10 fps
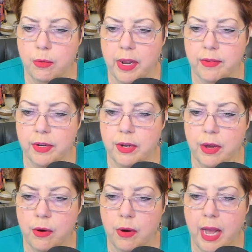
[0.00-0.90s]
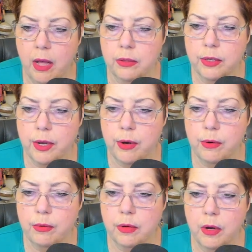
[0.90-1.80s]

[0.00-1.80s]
Raven, no. Owl, no.